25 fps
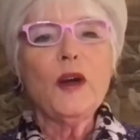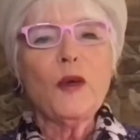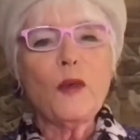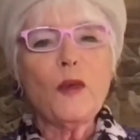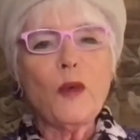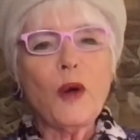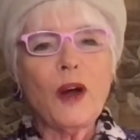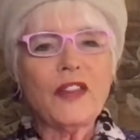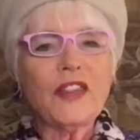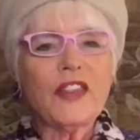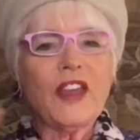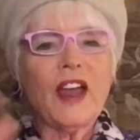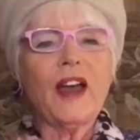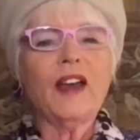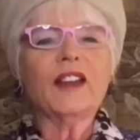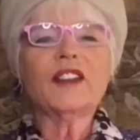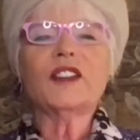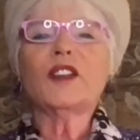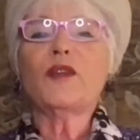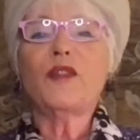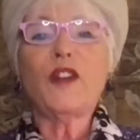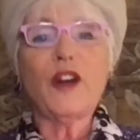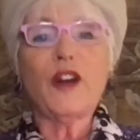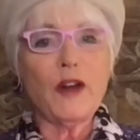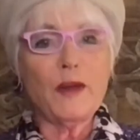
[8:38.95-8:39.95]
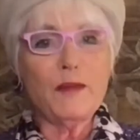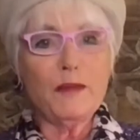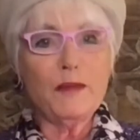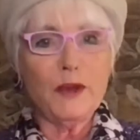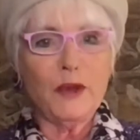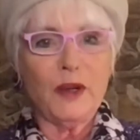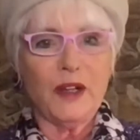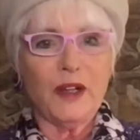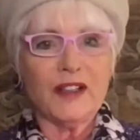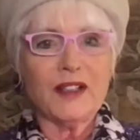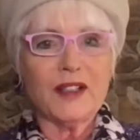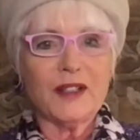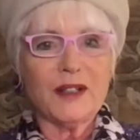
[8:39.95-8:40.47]
That's very
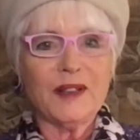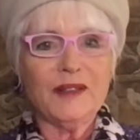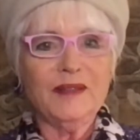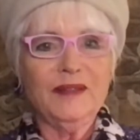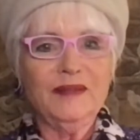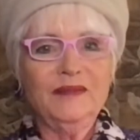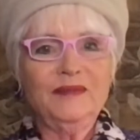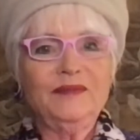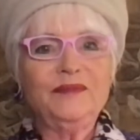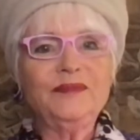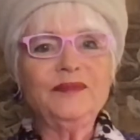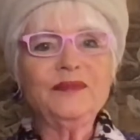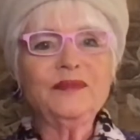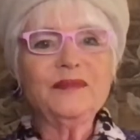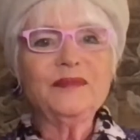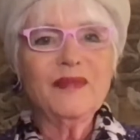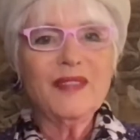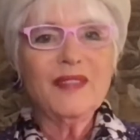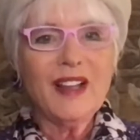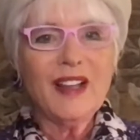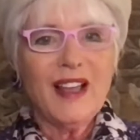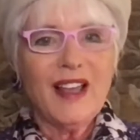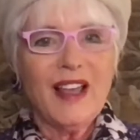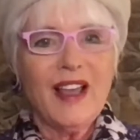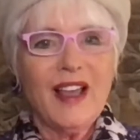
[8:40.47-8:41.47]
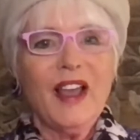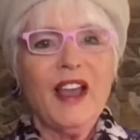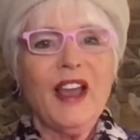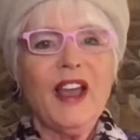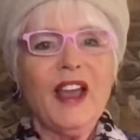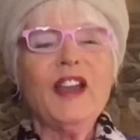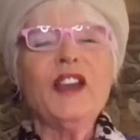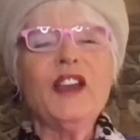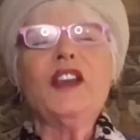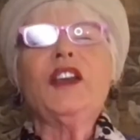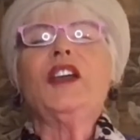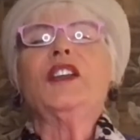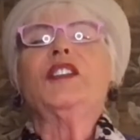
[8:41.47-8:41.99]
Buddhist.
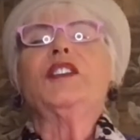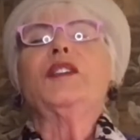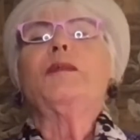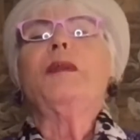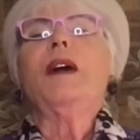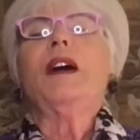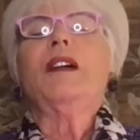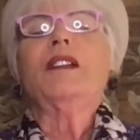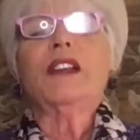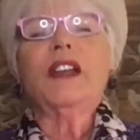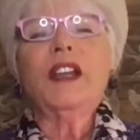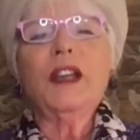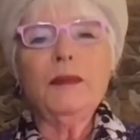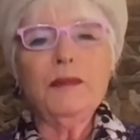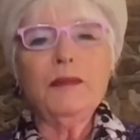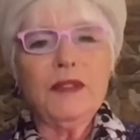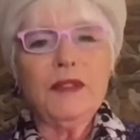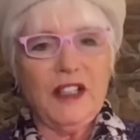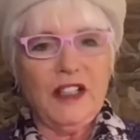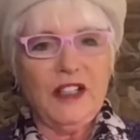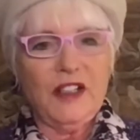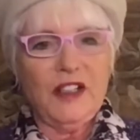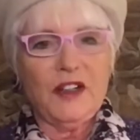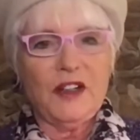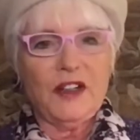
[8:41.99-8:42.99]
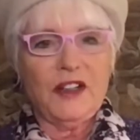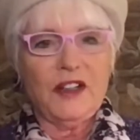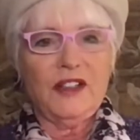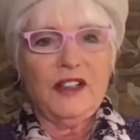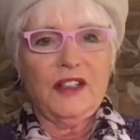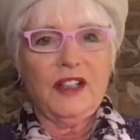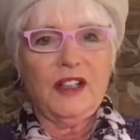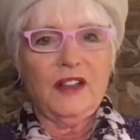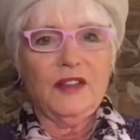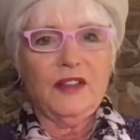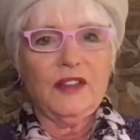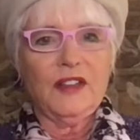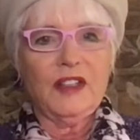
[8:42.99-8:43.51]
It's about emptying
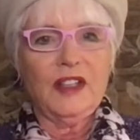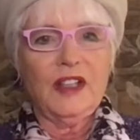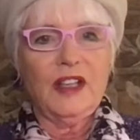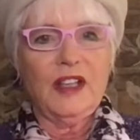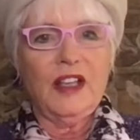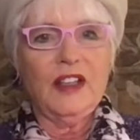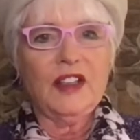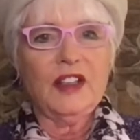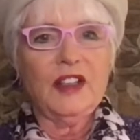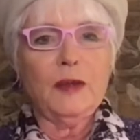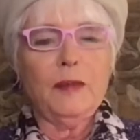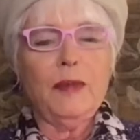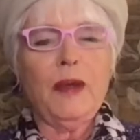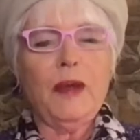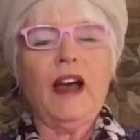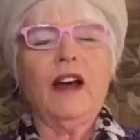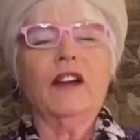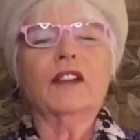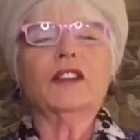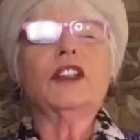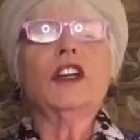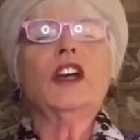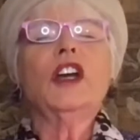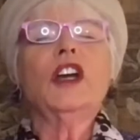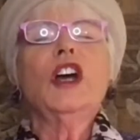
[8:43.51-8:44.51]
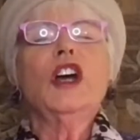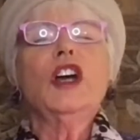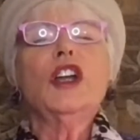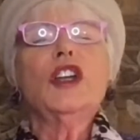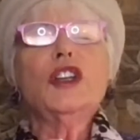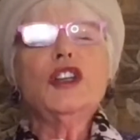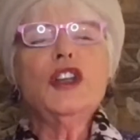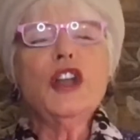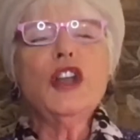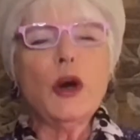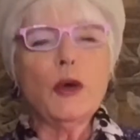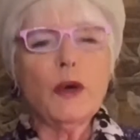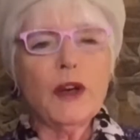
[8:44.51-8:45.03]
ourselves. It's about
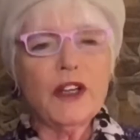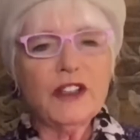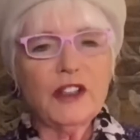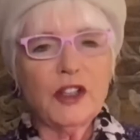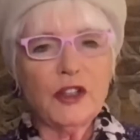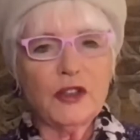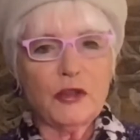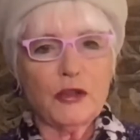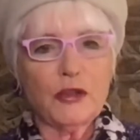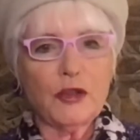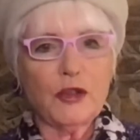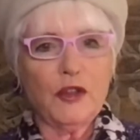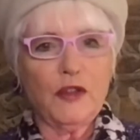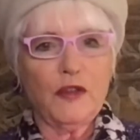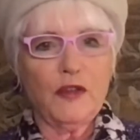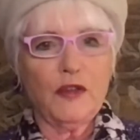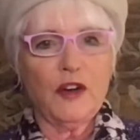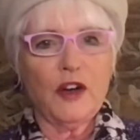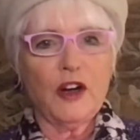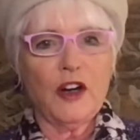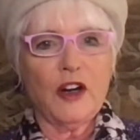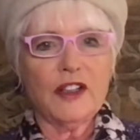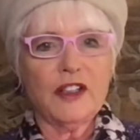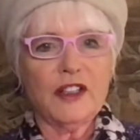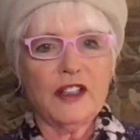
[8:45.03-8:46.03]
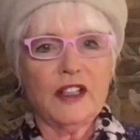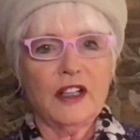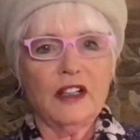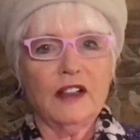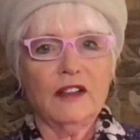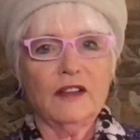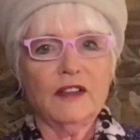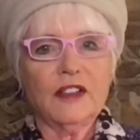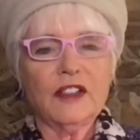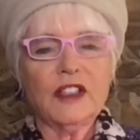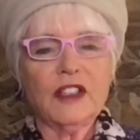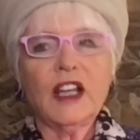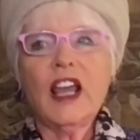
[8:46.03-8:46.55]
knowing the truth for
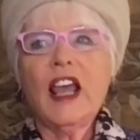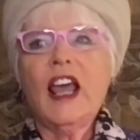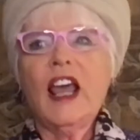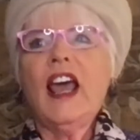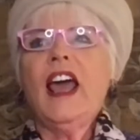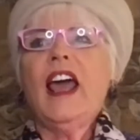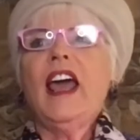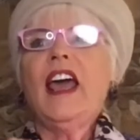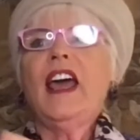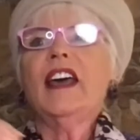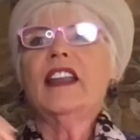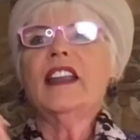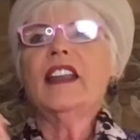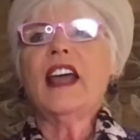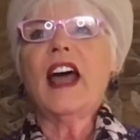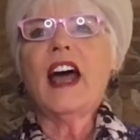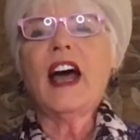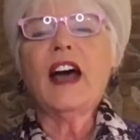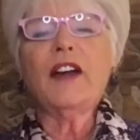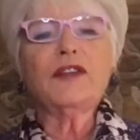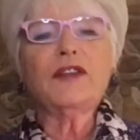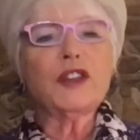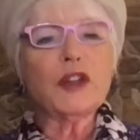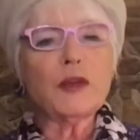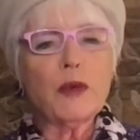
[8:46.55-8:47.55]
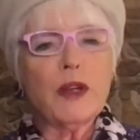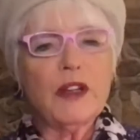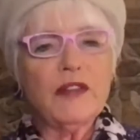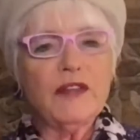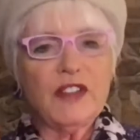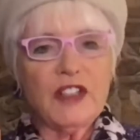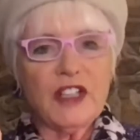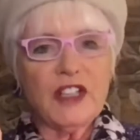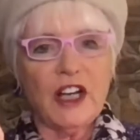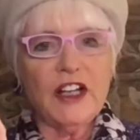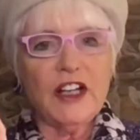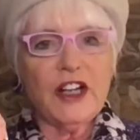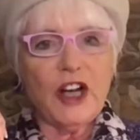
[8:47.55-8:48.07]
ourselves. And after we've
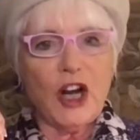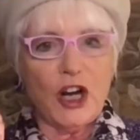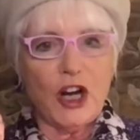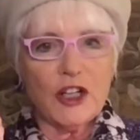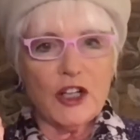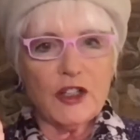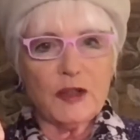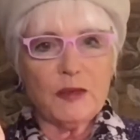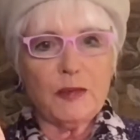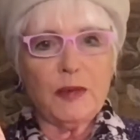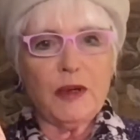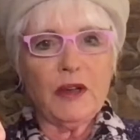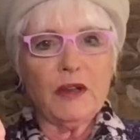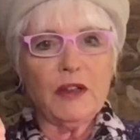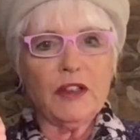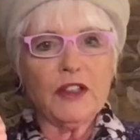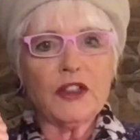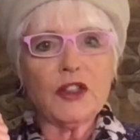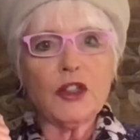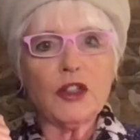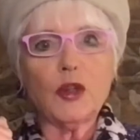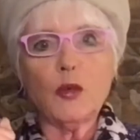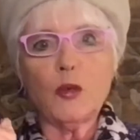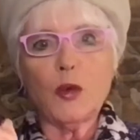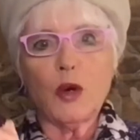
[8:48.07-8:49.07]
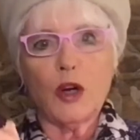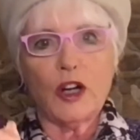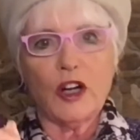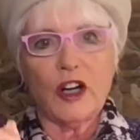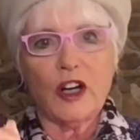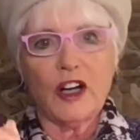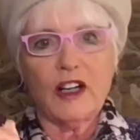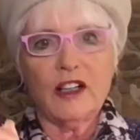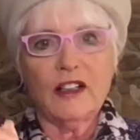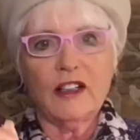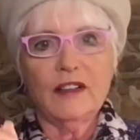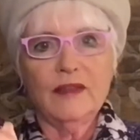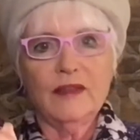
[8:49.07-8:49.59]
done our spiritual
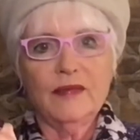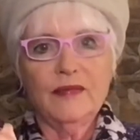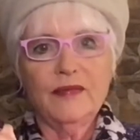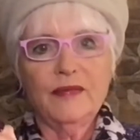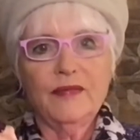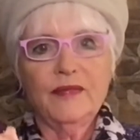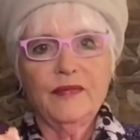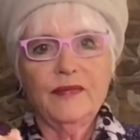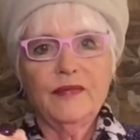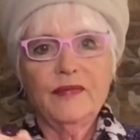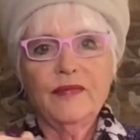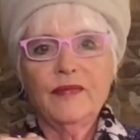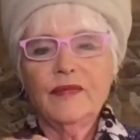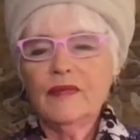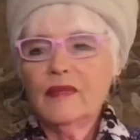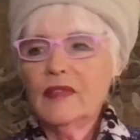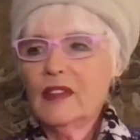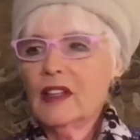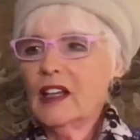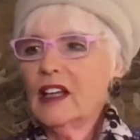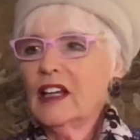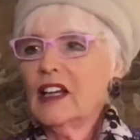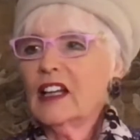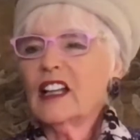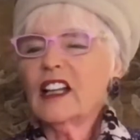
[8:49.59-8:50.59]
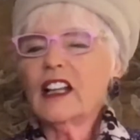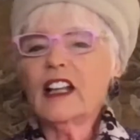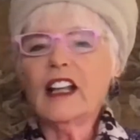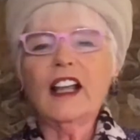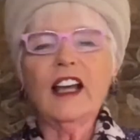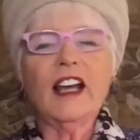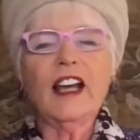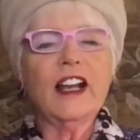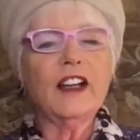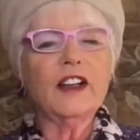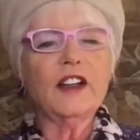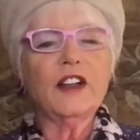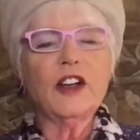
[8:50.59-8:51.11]
work,
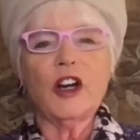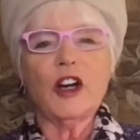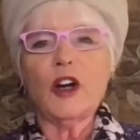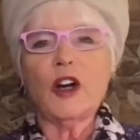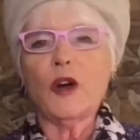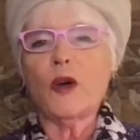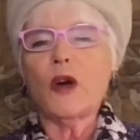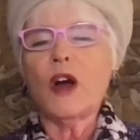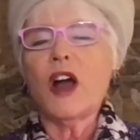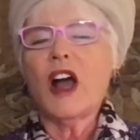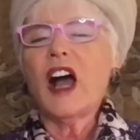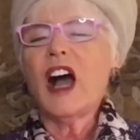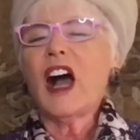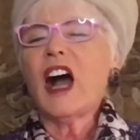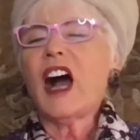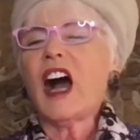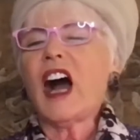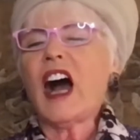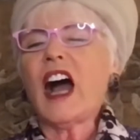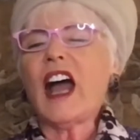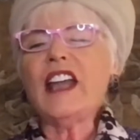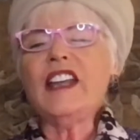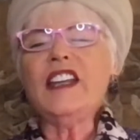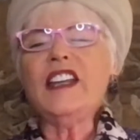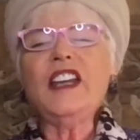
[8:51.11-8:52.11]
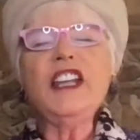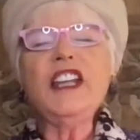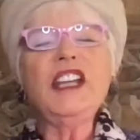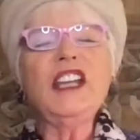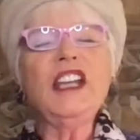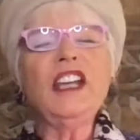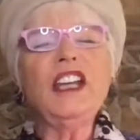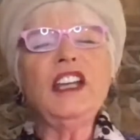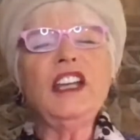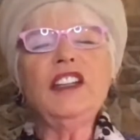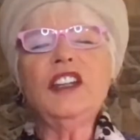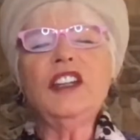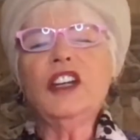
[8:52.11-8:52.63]
let it go. I
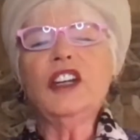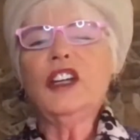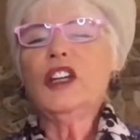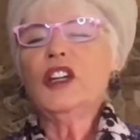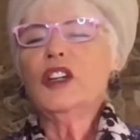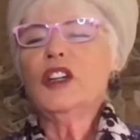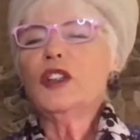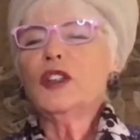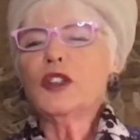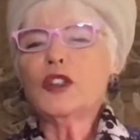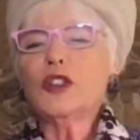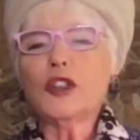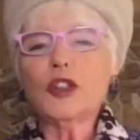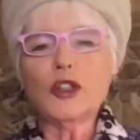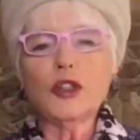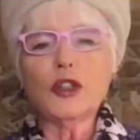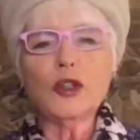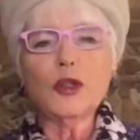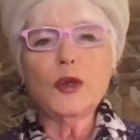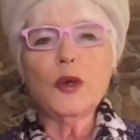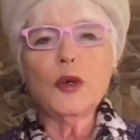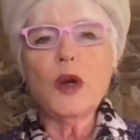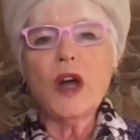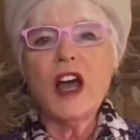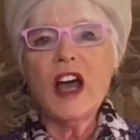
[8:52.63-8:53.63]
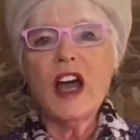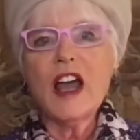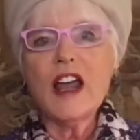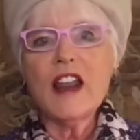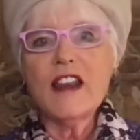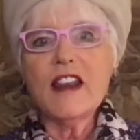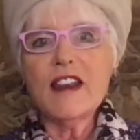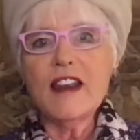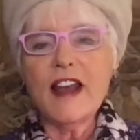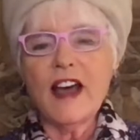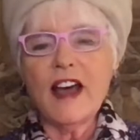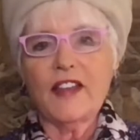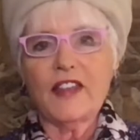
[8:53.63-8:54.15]
need do
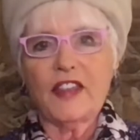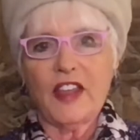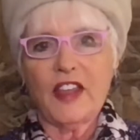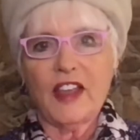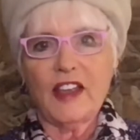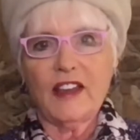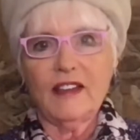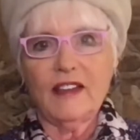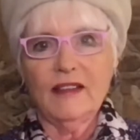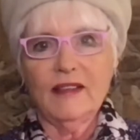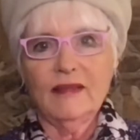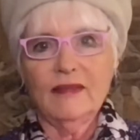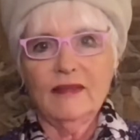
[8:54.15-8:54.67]
nothing.